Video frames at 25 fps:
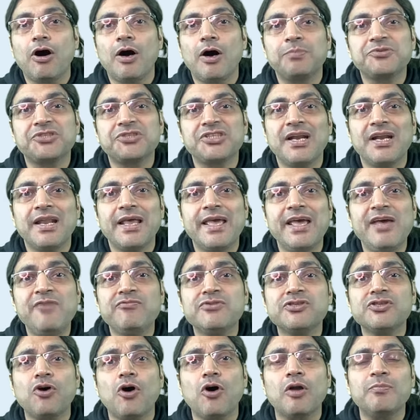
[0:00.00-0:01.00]
option A
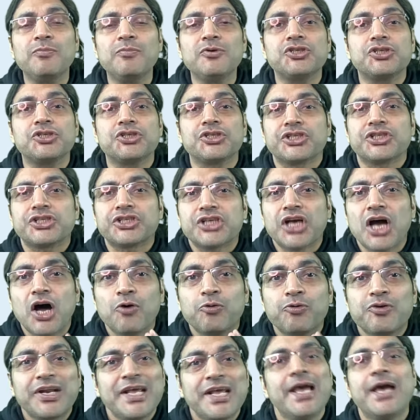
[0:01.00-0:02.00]
was almost
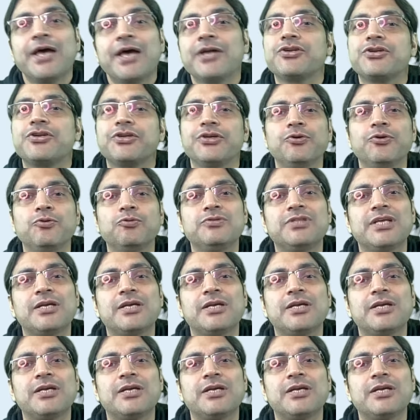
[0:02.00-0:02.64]
shouting at you